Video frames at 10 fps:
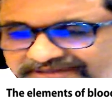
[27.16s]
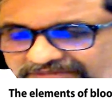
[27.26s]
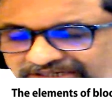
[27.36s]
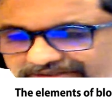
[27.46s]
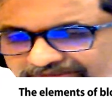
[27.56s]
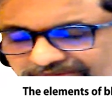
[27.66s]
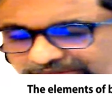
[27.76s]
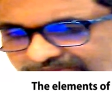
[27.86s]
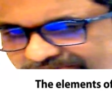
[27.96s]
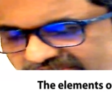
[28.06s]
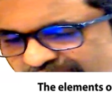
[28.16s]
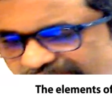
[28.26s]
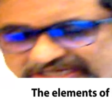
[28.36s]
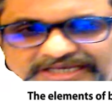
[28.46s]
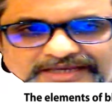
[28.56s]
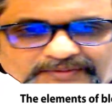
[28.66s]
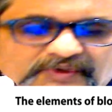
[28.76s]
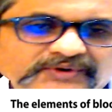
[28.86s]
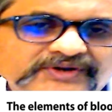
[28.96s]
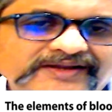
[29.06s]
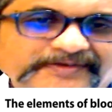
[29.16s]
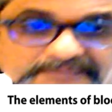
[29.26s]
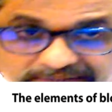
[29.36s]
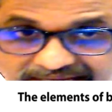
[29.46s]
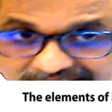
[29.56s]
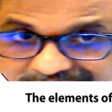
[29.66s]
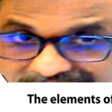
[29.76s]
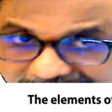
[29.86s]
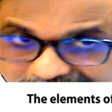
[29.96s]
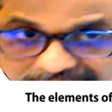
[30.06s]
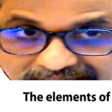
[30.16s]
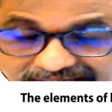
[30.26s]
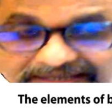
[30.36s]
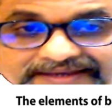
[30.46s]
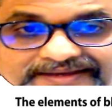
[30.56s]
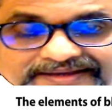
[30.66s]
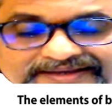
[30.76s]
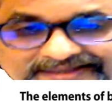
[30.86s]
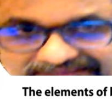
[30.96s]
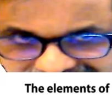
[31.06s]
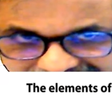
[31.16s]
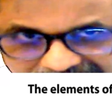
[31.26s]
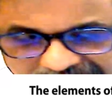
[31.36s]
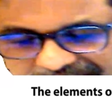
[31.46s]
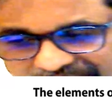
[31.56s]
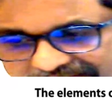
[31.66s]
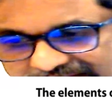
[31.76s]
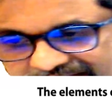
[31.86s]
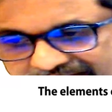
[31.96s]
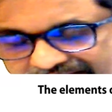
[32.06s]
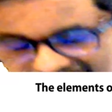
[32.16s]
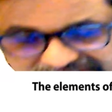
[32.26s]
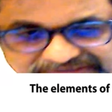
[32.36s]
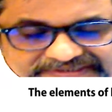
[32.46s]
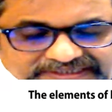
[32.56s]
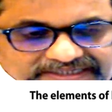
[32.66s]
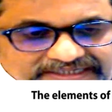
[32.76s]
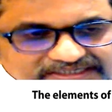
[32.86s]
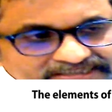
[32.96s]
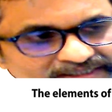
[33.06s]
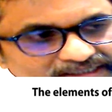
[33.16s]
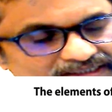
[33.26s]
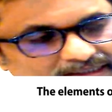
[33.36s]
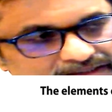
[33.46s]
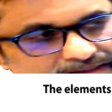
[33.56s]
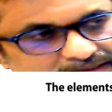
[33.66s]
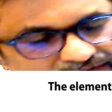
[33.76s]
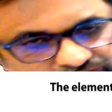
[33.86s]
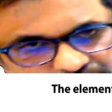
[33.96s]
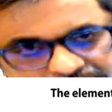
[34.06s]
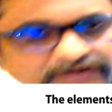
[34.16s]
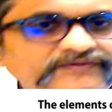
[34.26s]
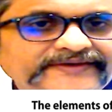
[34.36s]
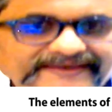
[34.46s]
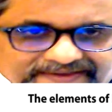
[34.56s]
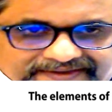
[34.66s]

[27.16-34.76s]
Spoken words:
me to speak about PRP therapy. Yes, it is a evolving